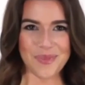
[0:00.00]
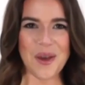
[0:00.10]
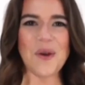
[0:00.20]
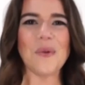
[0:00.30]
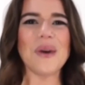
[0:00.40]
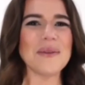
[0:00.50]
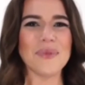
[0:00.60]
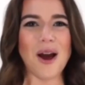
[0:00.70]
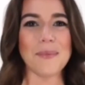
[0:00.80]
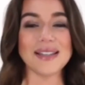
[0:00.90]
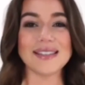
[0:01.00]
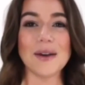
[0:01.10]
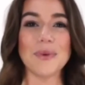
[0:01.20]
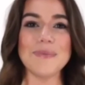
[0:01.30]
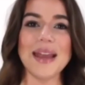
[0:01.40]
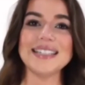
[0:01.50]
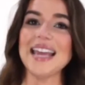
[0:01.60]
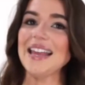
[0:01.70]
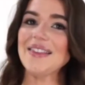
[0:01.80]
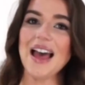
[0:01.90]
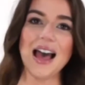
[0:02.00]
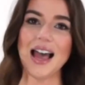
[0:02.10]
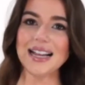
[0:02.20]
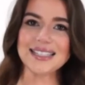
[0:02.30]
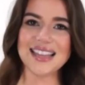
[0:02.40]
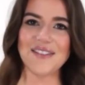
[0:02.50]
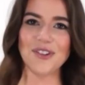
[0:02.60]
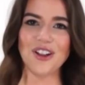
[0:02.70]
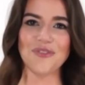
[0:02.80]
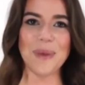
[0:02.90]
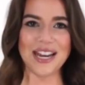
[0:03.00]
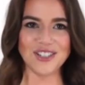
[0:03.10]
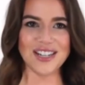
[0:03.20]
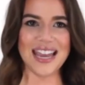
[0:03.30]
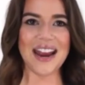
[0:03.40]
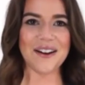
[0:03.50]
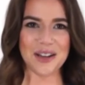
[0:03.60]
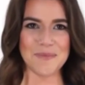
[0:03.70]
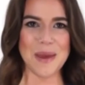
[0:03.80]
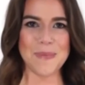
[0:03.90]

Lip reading: no herpes cure. We often get emails saying,